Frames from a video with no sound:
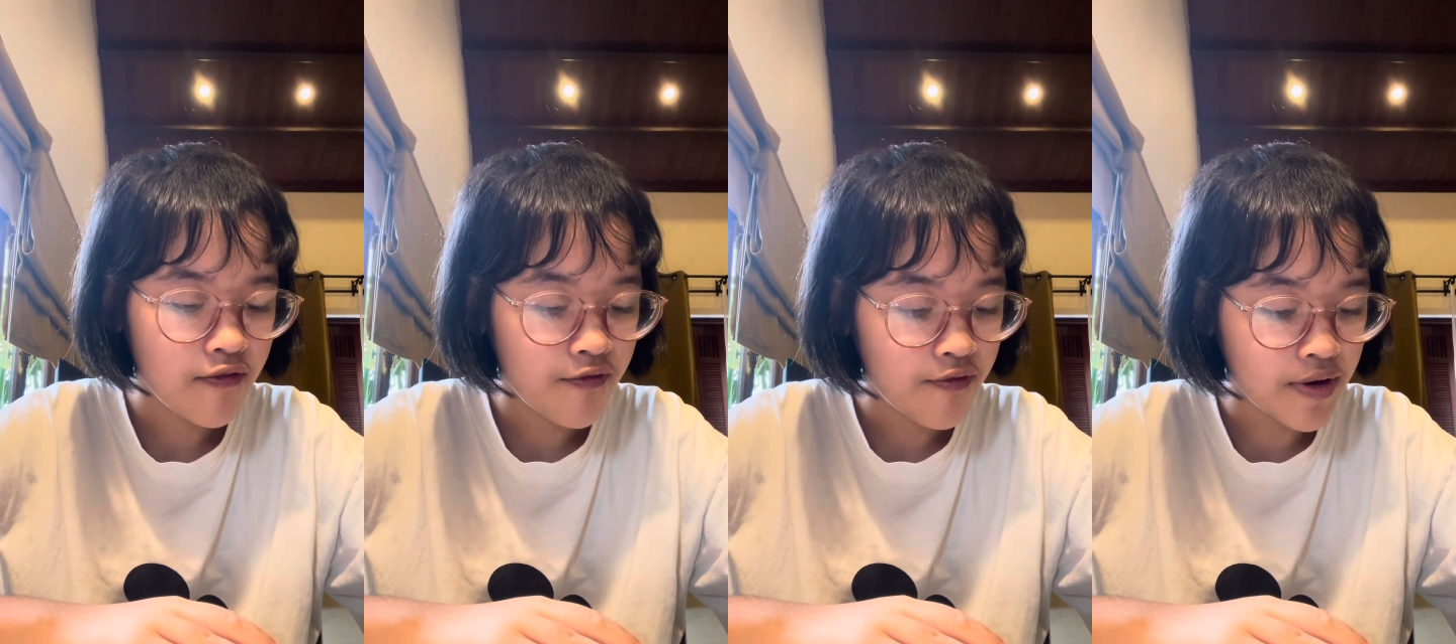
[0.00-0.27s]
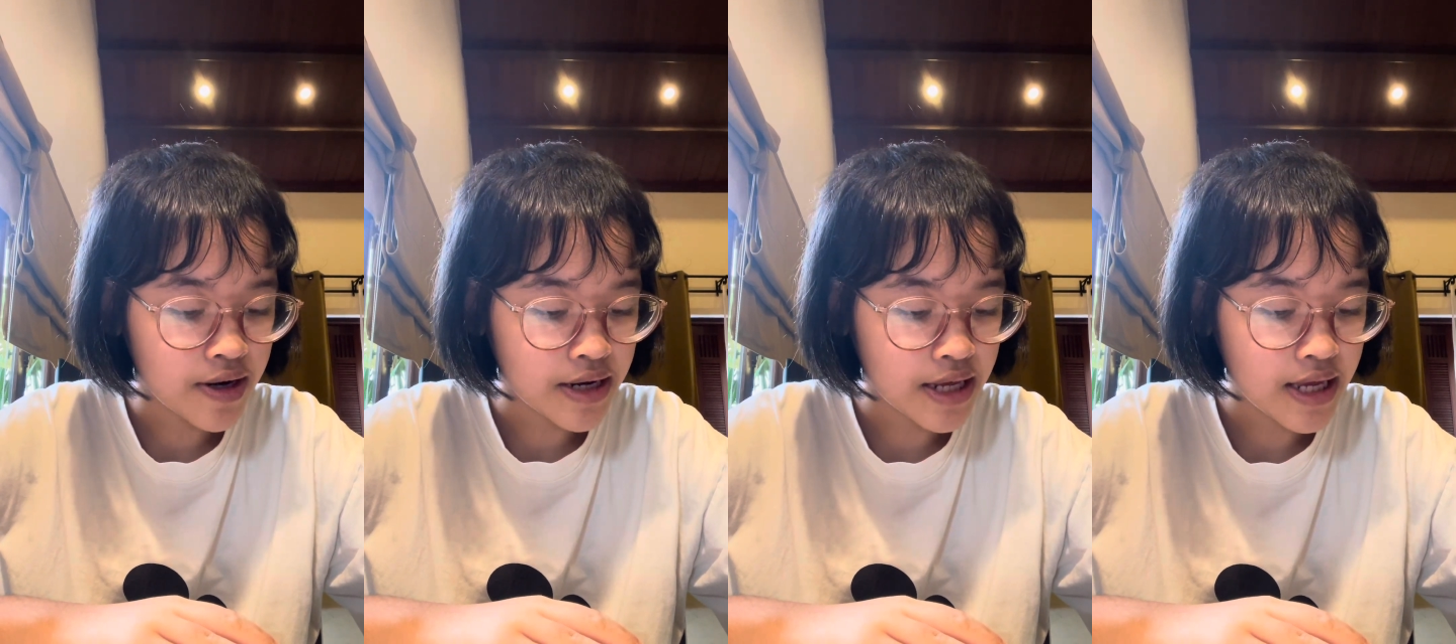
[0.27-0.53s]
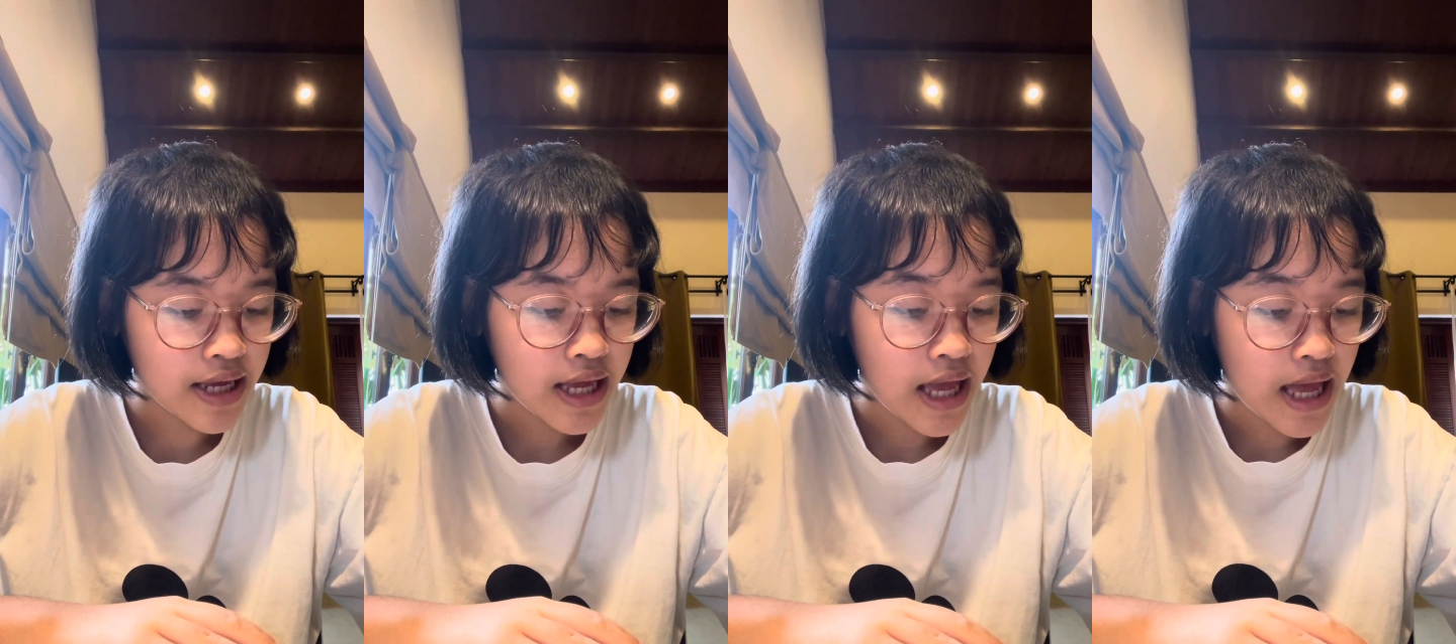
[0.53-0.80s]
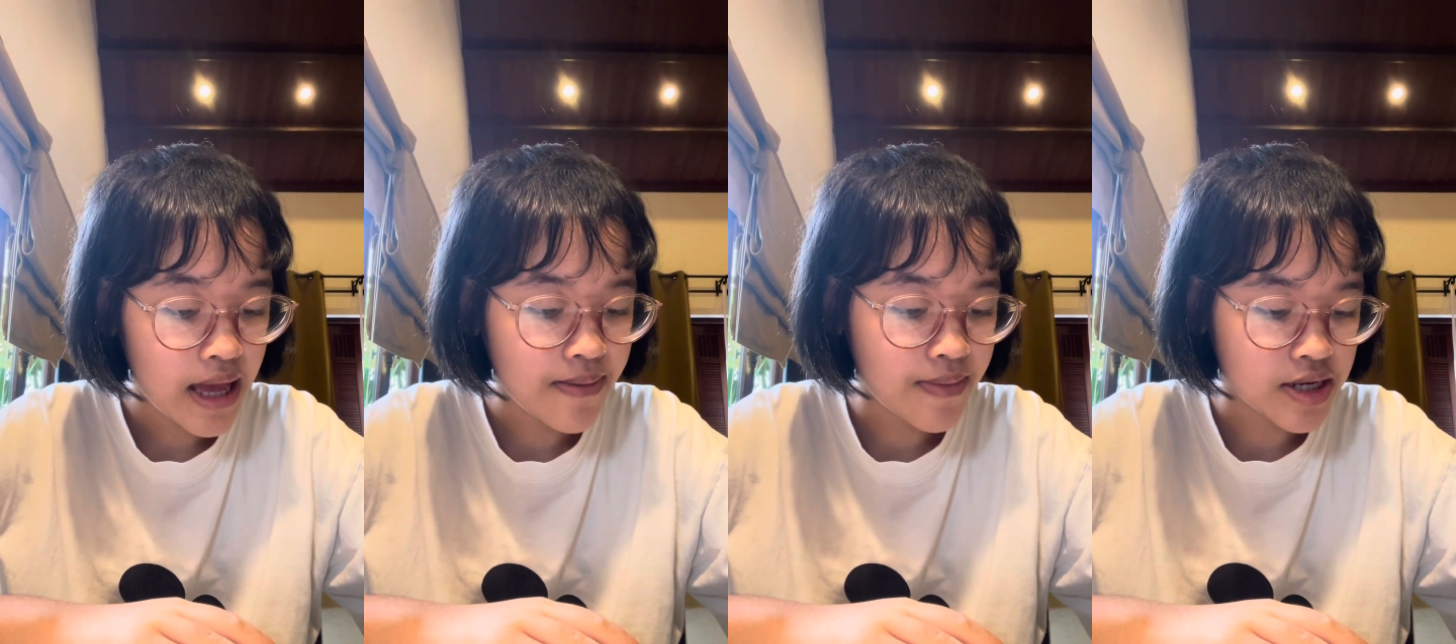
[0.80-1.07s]
funny,
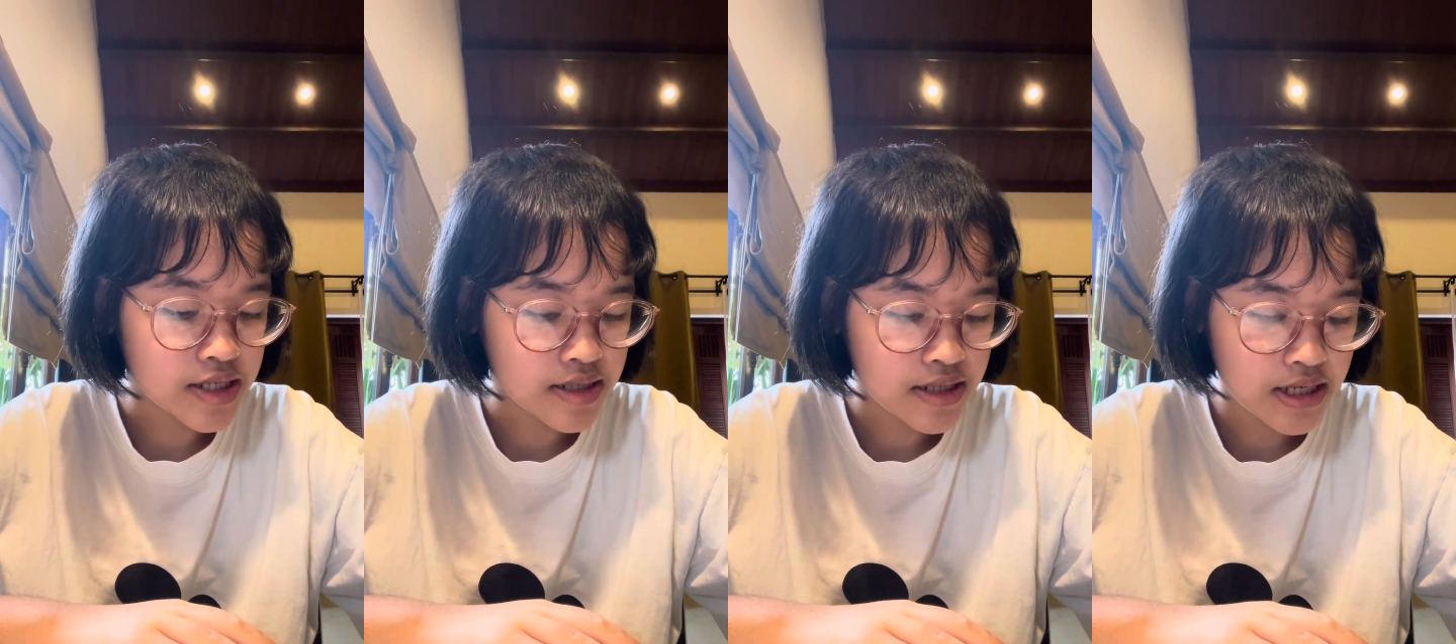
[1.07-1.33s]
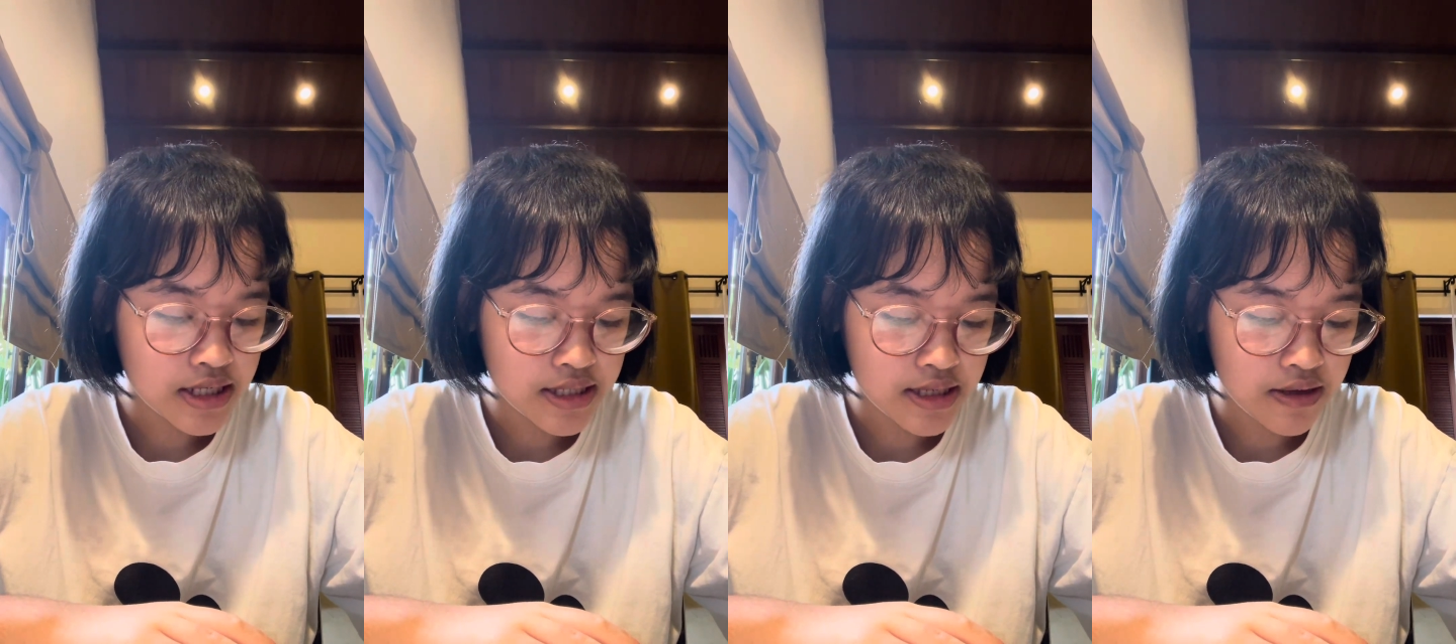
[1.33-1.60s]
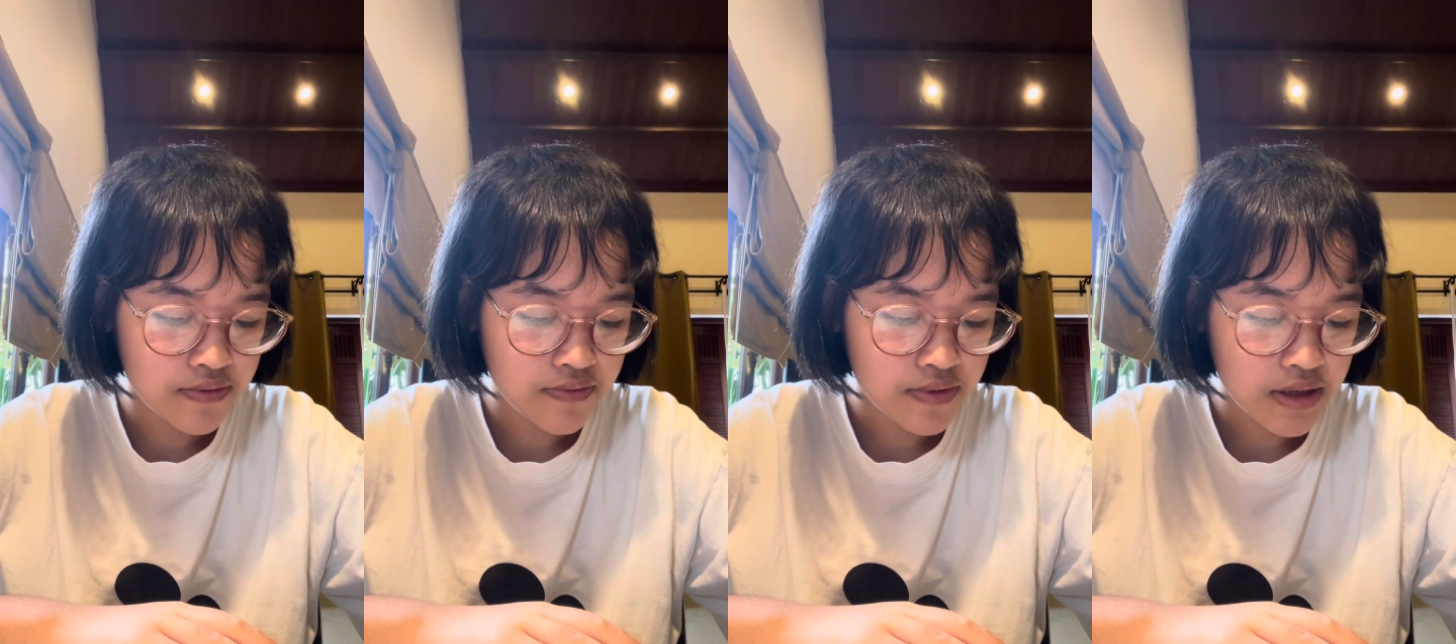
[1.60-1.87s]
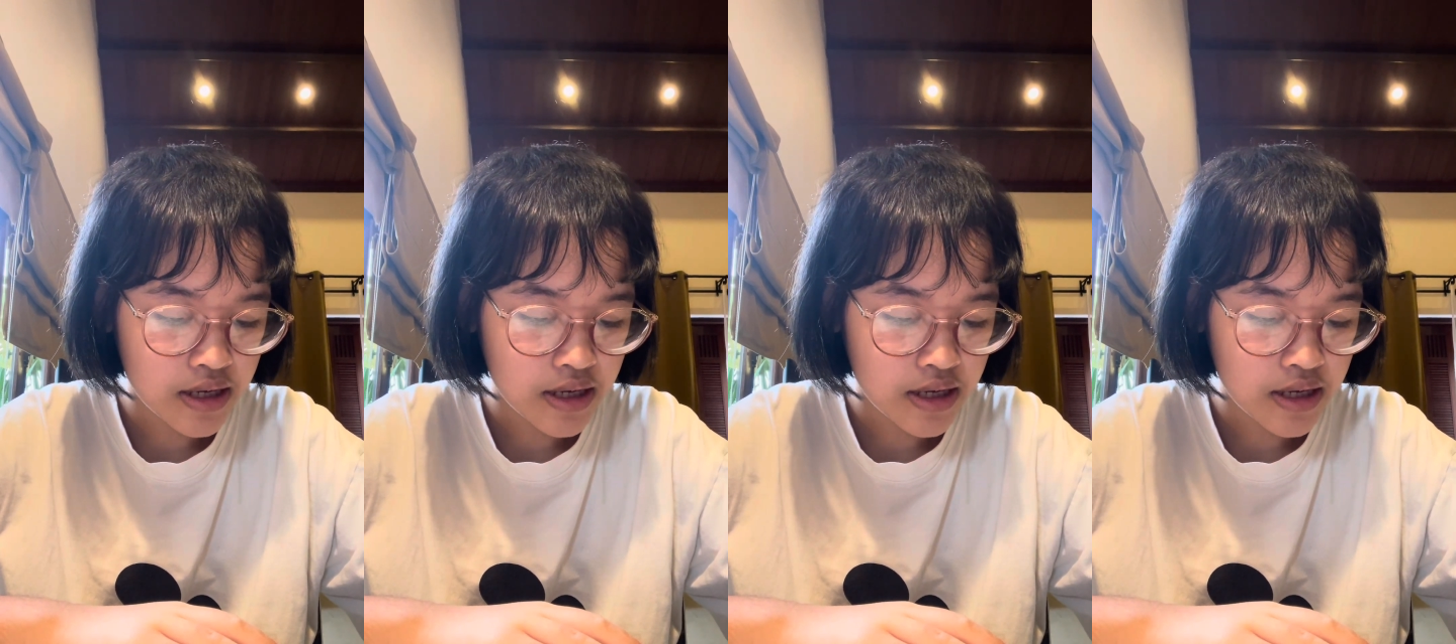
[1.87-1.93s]
imaginative,